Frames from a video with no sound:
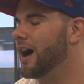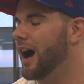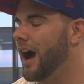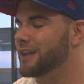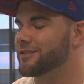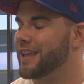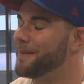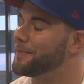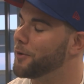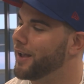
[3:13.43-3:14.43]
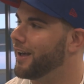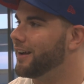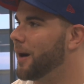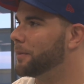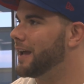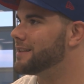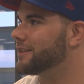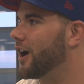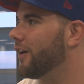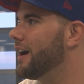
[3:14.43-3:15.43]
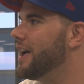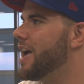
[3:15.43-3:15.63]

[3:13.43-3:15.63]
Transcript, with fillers: Uh, I just came through a couple days ago.